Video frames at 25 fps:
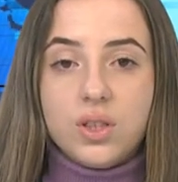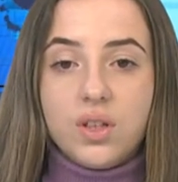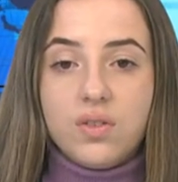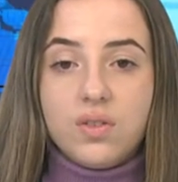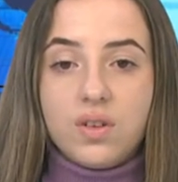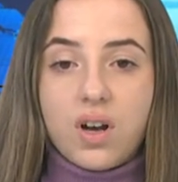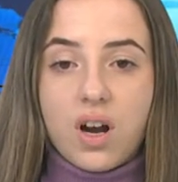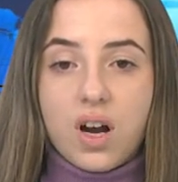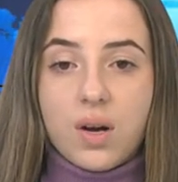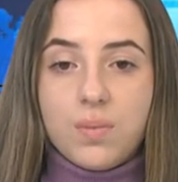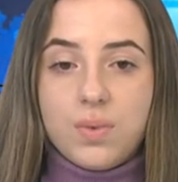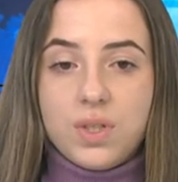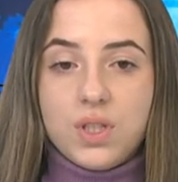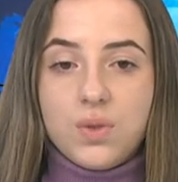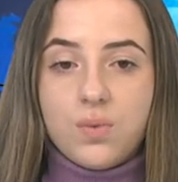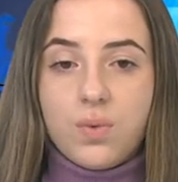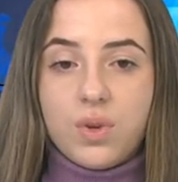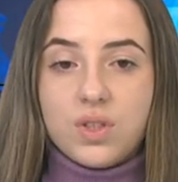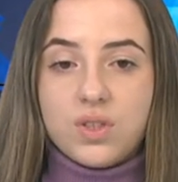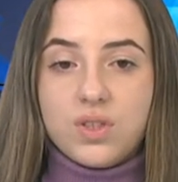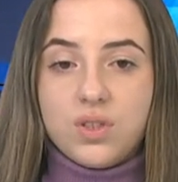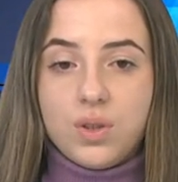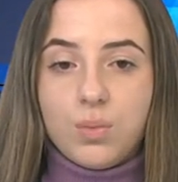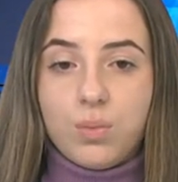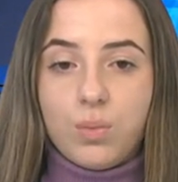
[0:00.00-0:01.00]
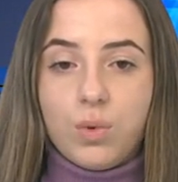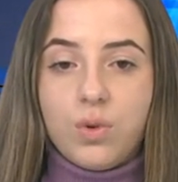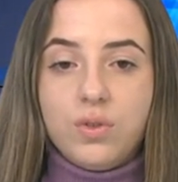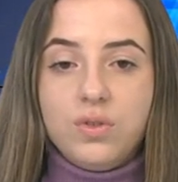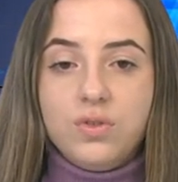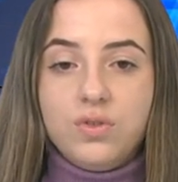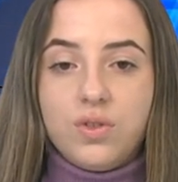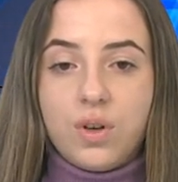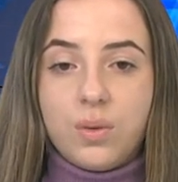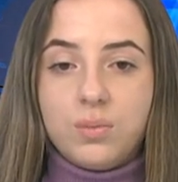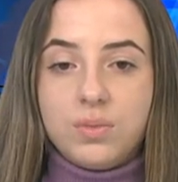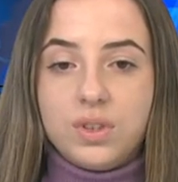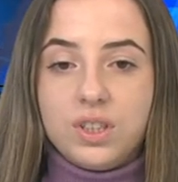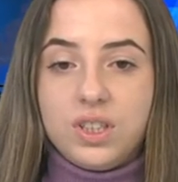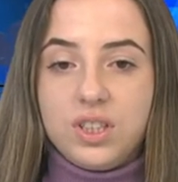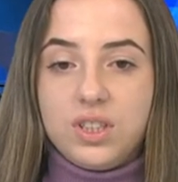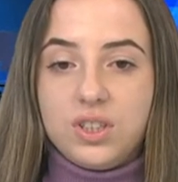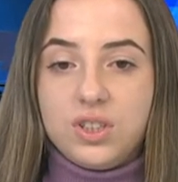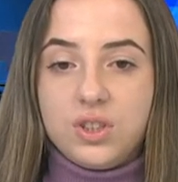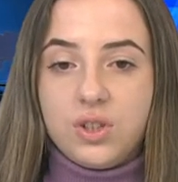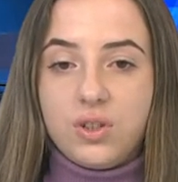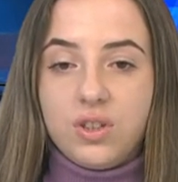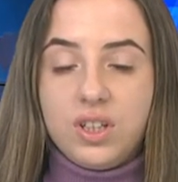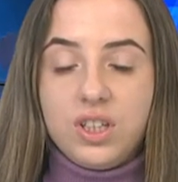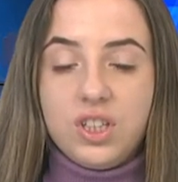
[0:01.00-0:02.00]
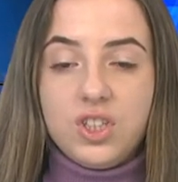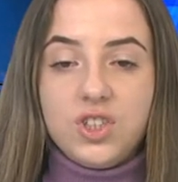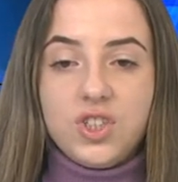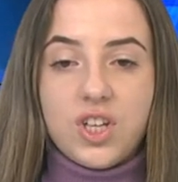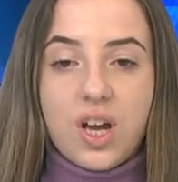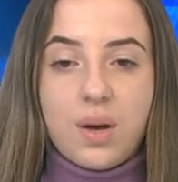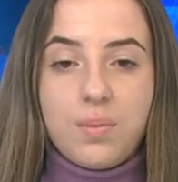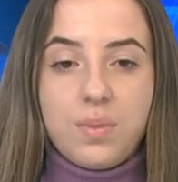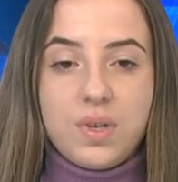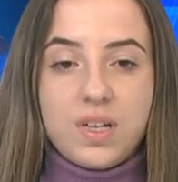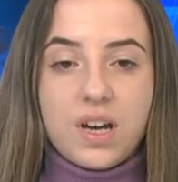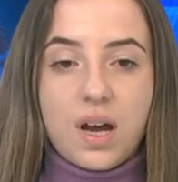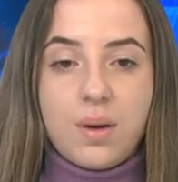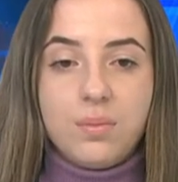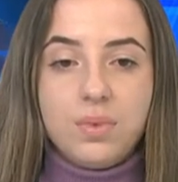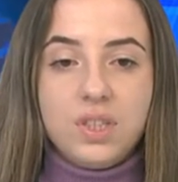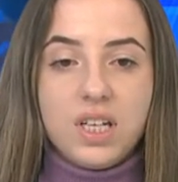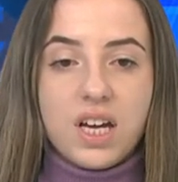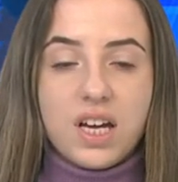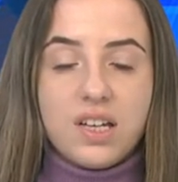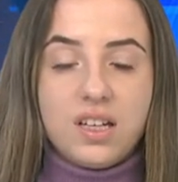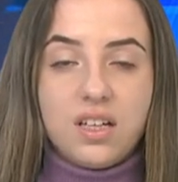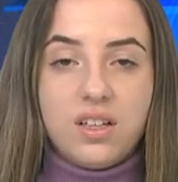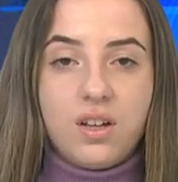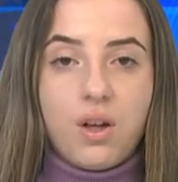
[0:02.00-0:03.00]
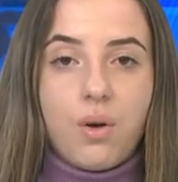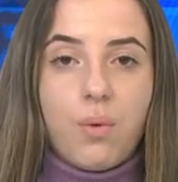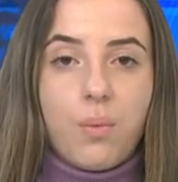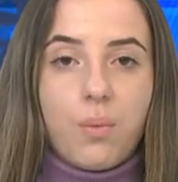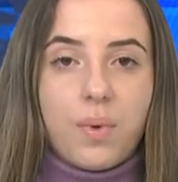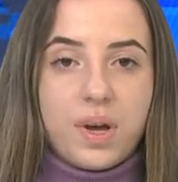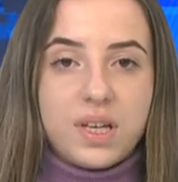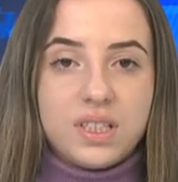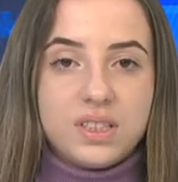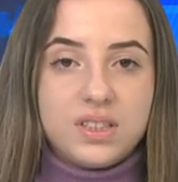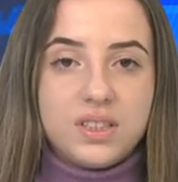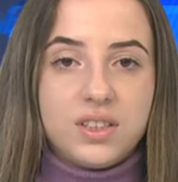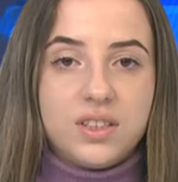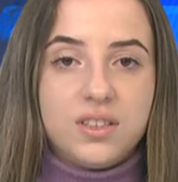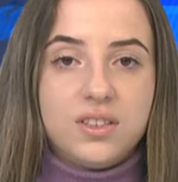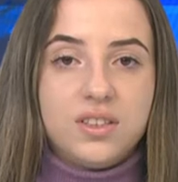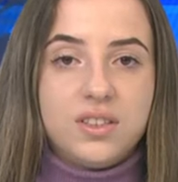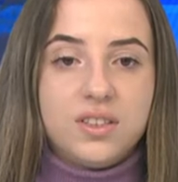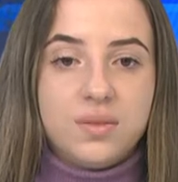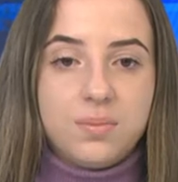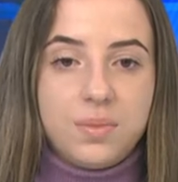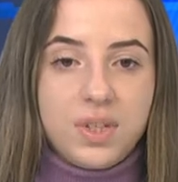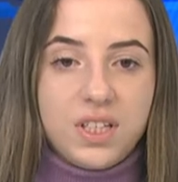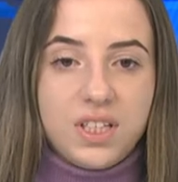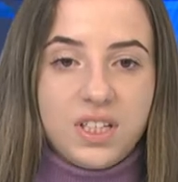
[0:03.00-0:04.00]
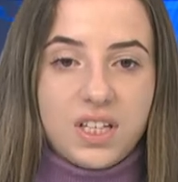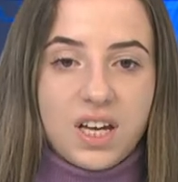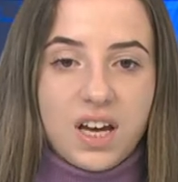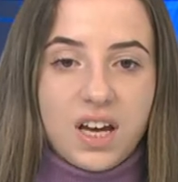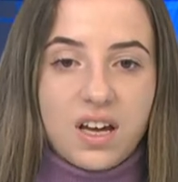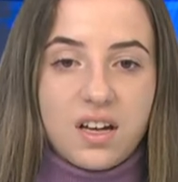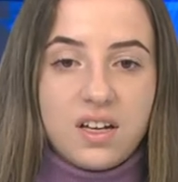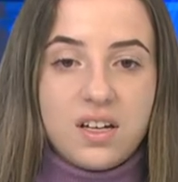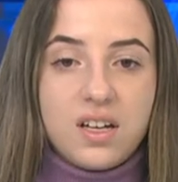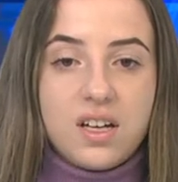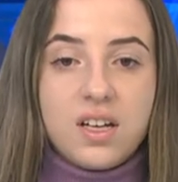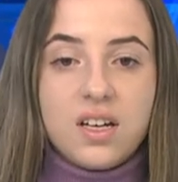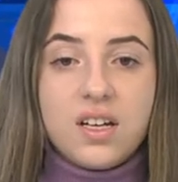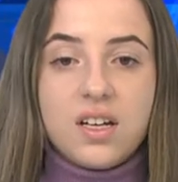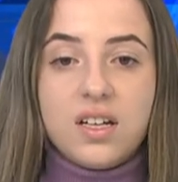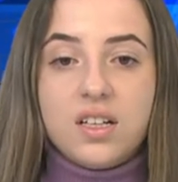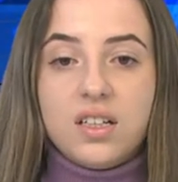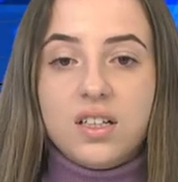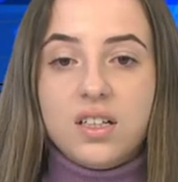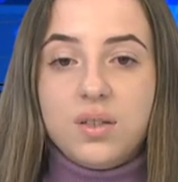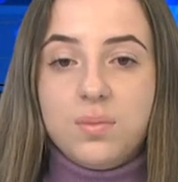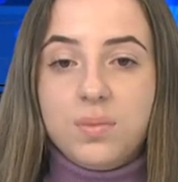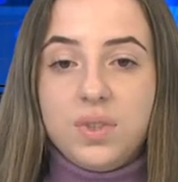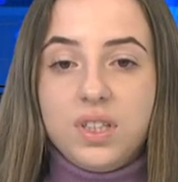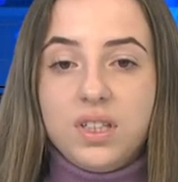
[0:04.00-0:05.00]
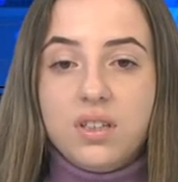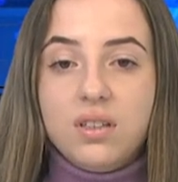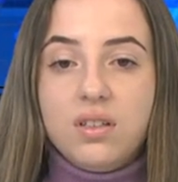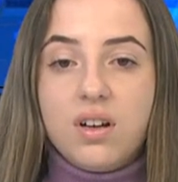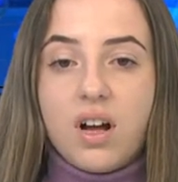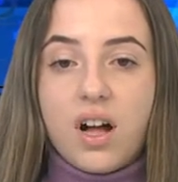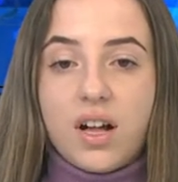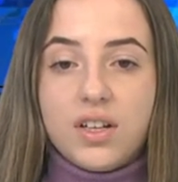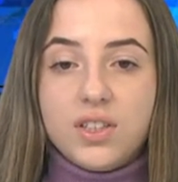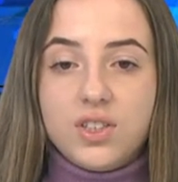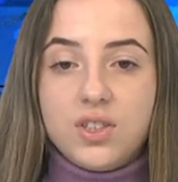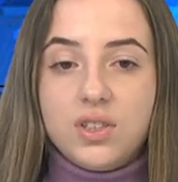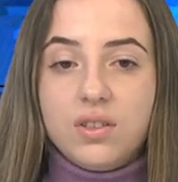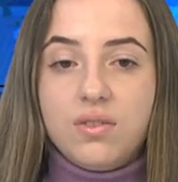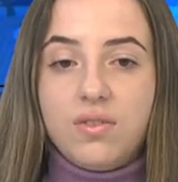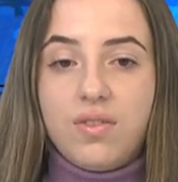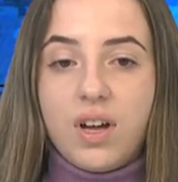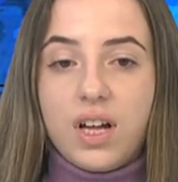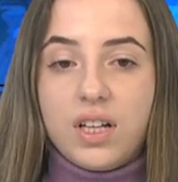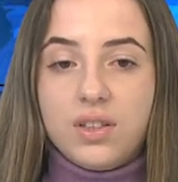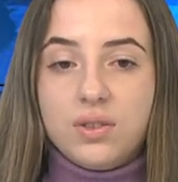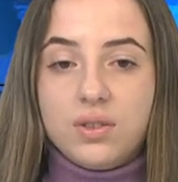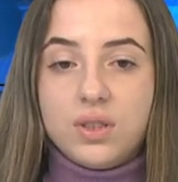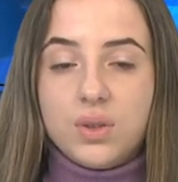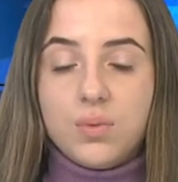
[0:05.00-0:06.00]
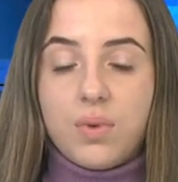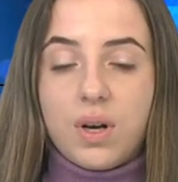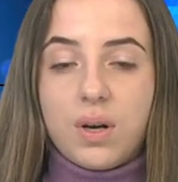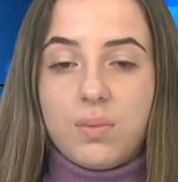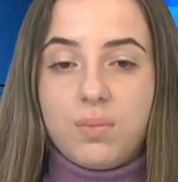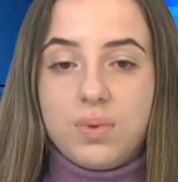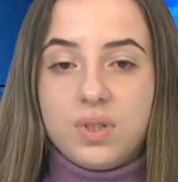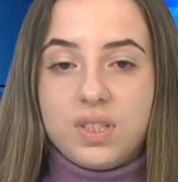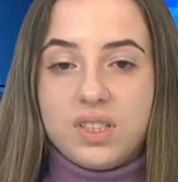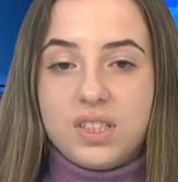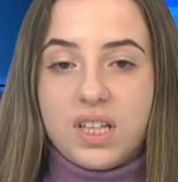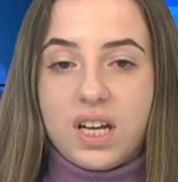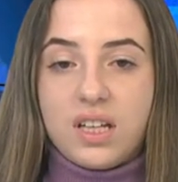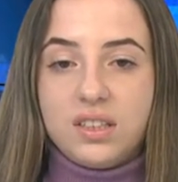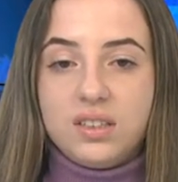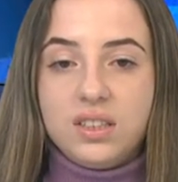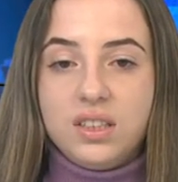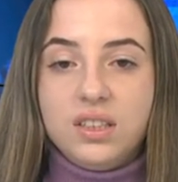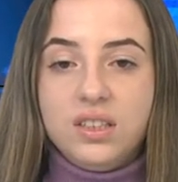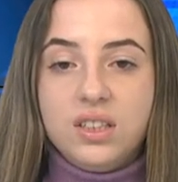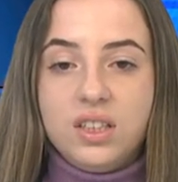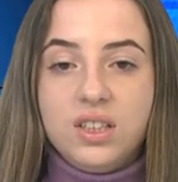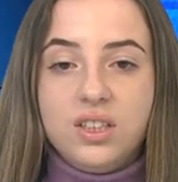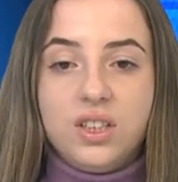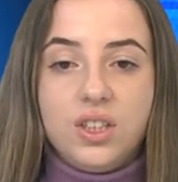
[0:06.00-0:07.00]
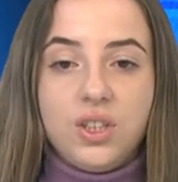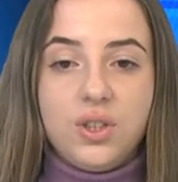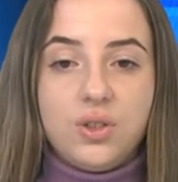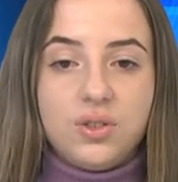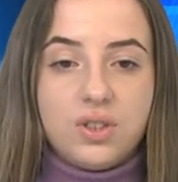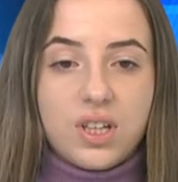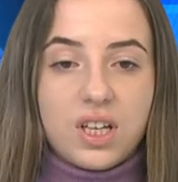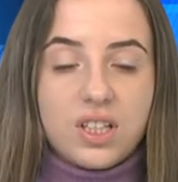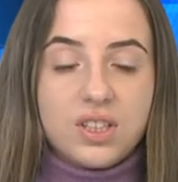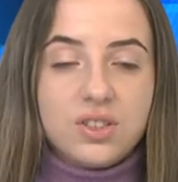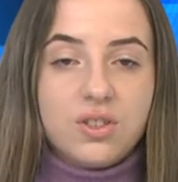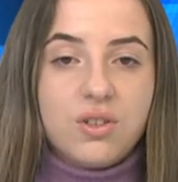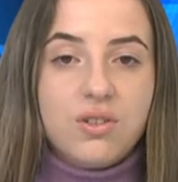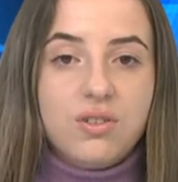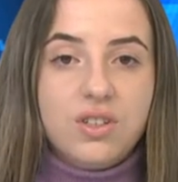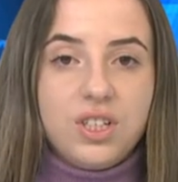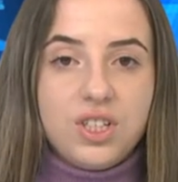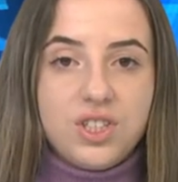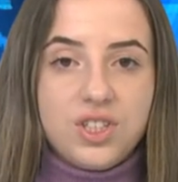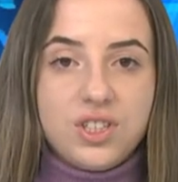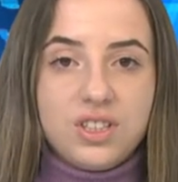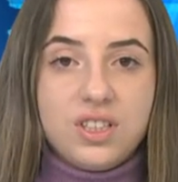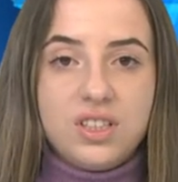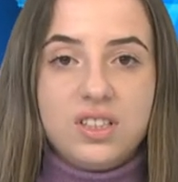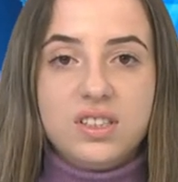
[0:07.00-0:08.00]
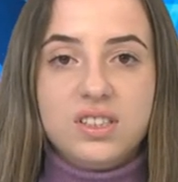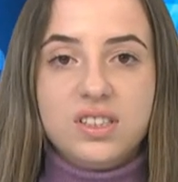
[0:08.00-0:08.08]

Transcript: of garbage was removed from the historic Shamiram canal of Western Armenia. Armenian cultural values were presented at the UNESCO Regional